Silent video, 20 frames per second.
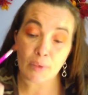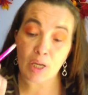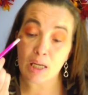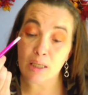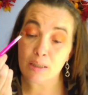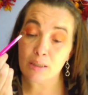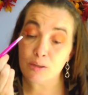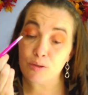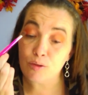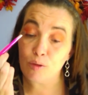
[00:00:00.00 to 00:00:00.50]
I
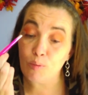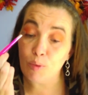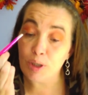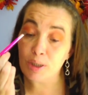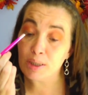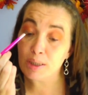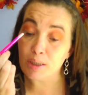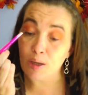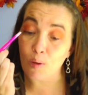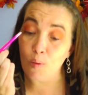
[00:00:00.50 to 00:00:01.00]
just do them
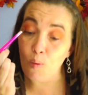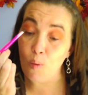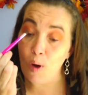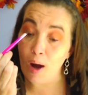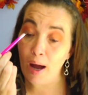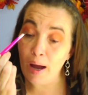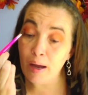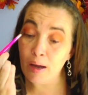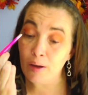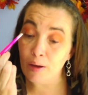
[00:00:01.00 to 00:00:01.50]
once in a
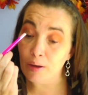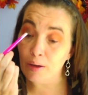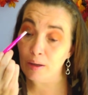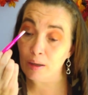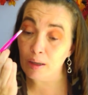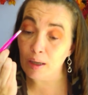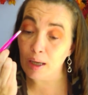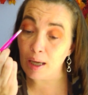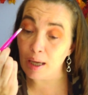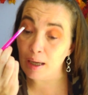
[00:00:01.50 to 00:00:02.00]

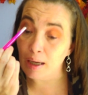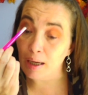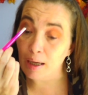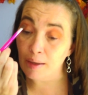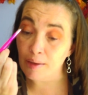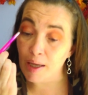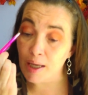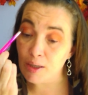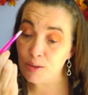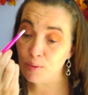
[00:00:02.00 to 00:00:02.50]
while,
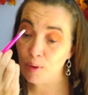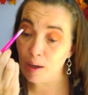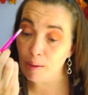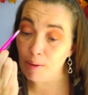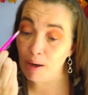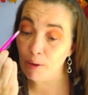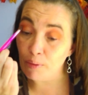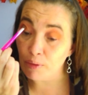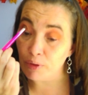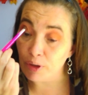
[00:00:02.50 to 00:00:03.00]
and that's why I'm
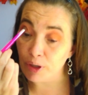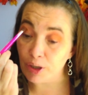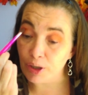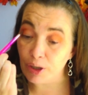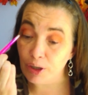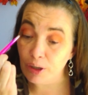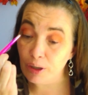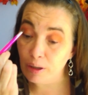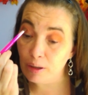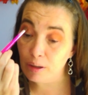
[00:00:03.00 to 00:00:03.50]
not really
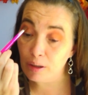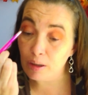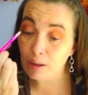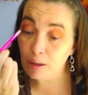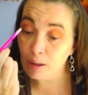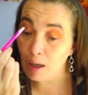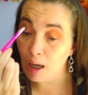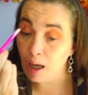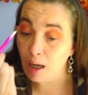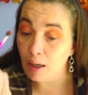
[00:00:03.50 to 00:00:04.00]
good
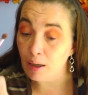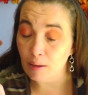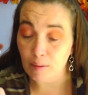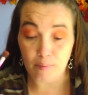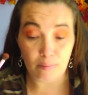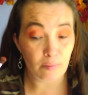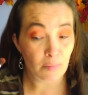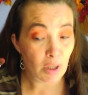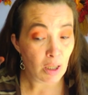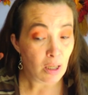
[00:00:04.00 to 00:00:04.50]
at them.